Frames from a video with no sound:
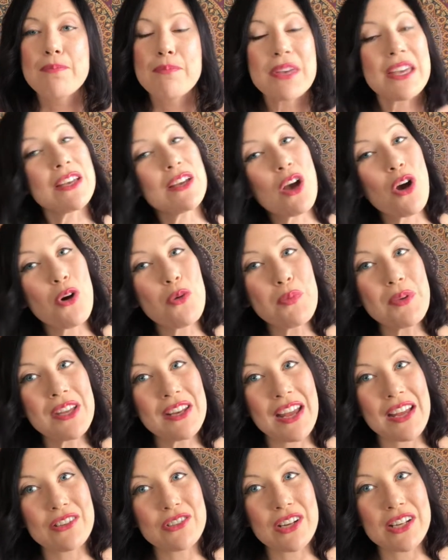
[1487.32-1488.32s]
being open
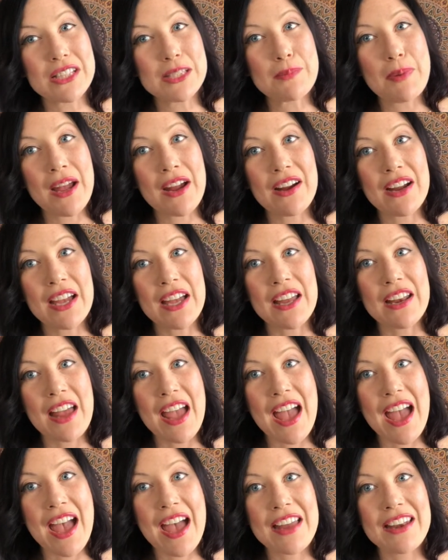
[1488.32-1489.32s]
and transparent
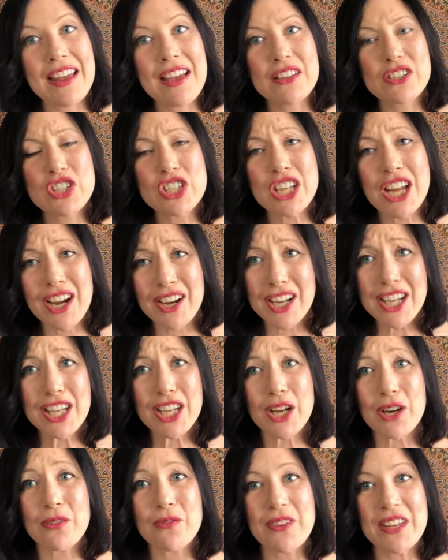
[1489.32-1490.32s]
and sharing
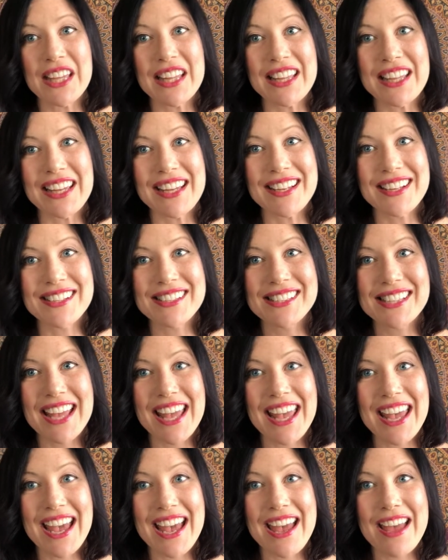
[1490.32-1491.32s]
your feelings
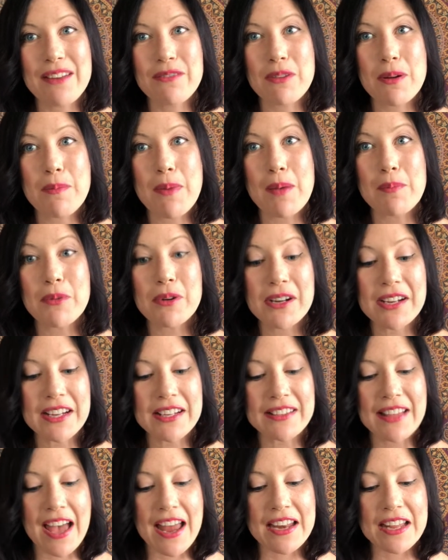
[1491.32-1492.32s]
and
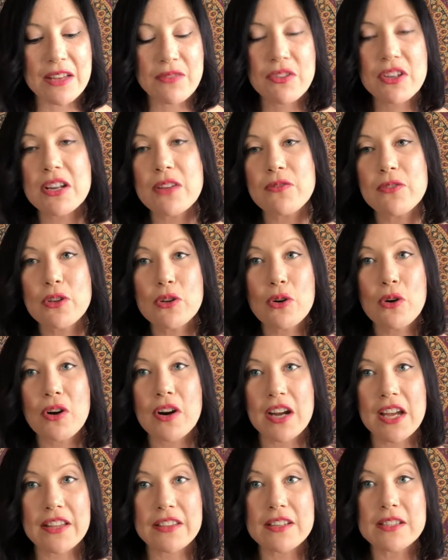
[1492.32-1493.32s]
remembering that even if
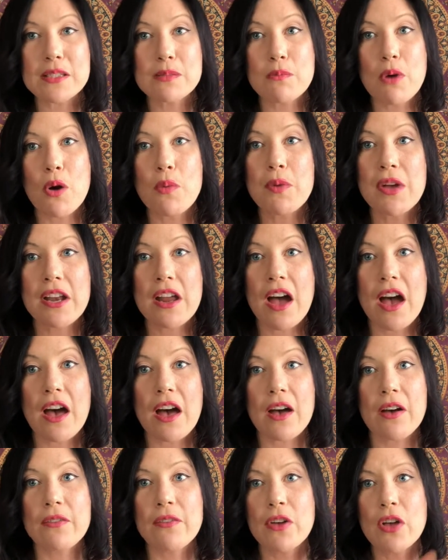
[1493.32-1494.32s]
you're in this moment
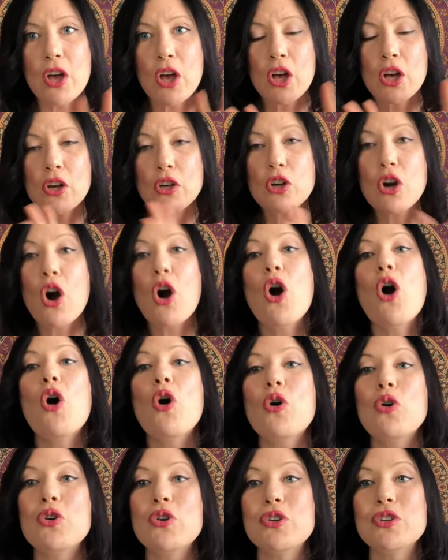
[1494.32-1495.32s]
of
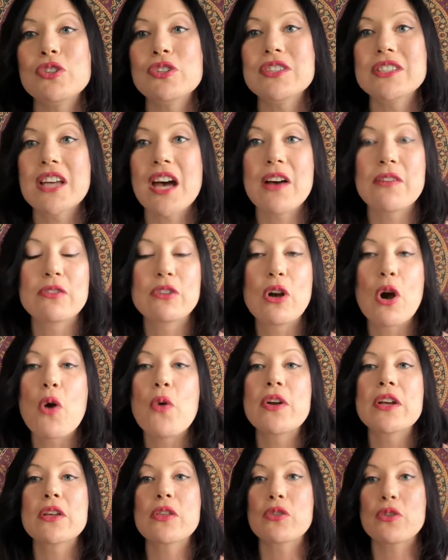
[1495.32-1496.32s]
cold, of
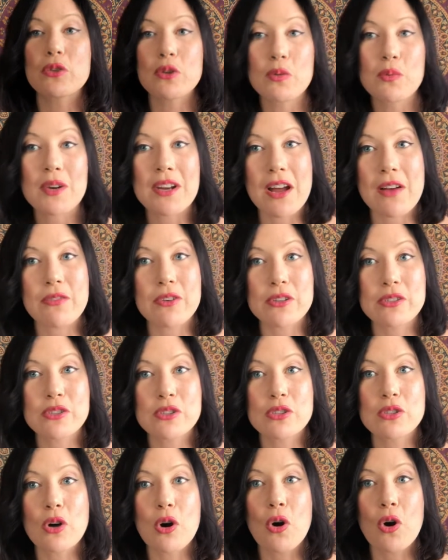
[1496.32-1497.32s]
going through whatever
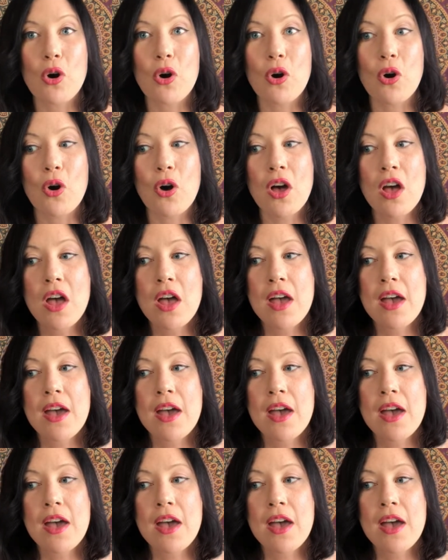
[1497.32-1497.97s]
soul